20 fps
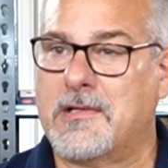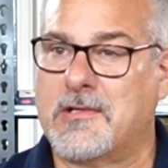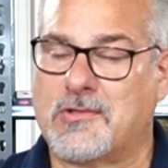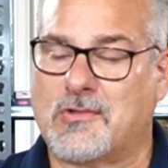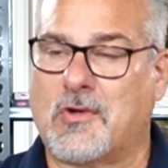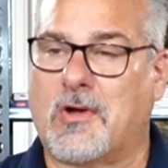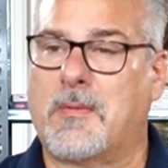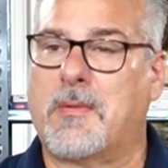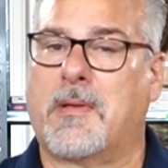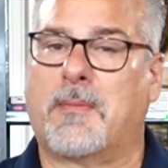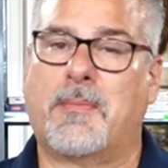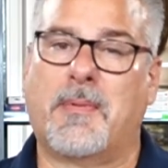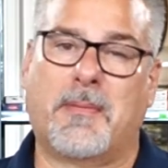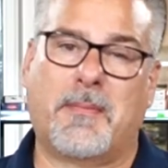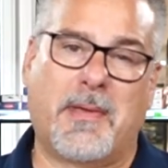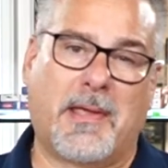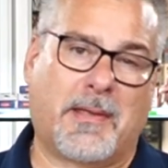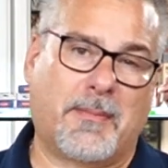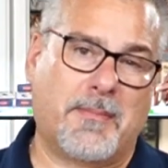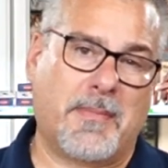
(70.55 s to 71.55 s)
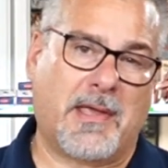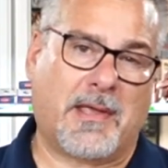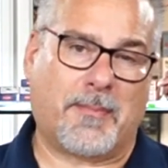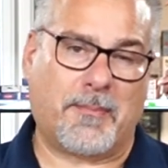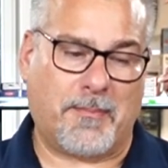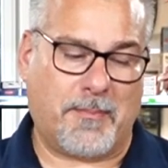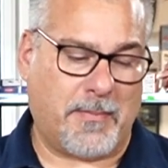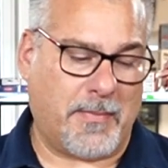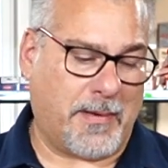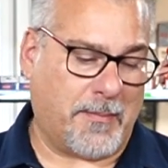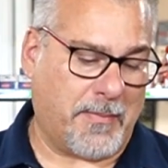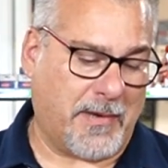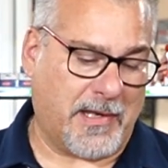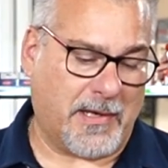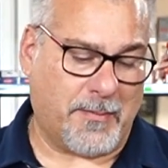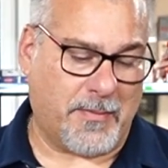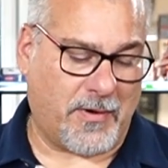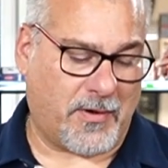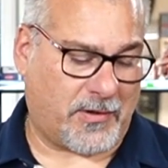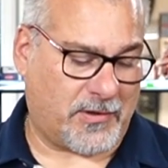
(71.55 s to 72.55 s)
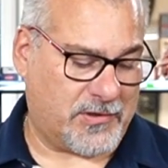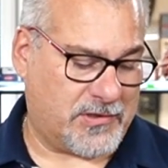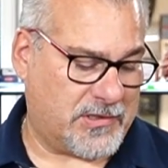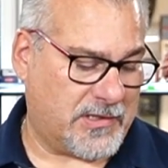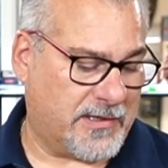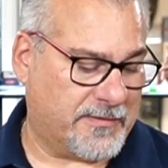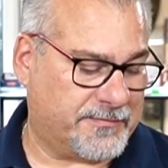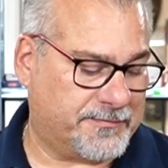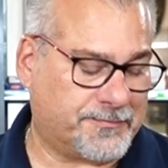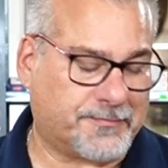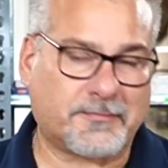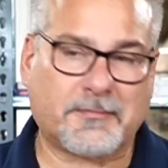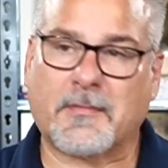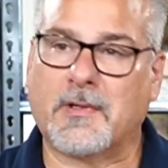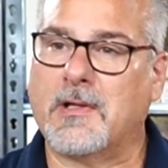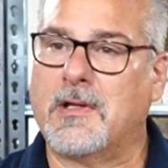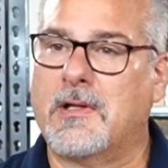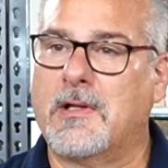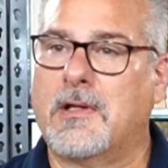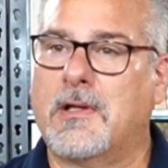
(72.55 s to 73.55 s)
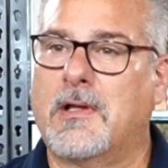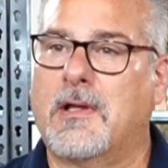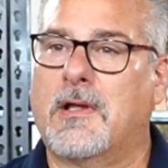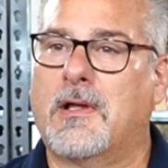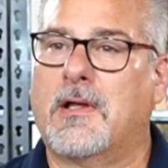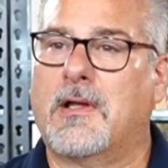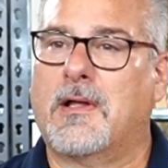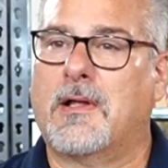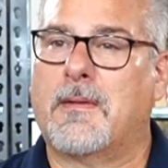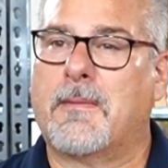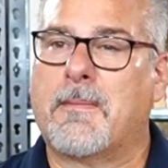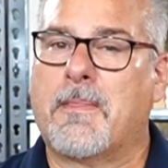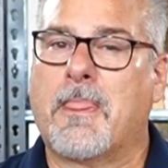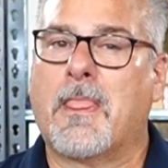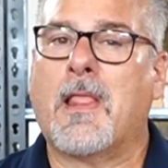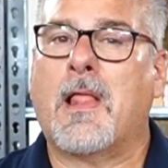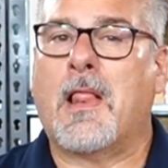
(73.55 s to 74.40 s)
starting to make, make, make, made in America stuff. I wonder what show it was.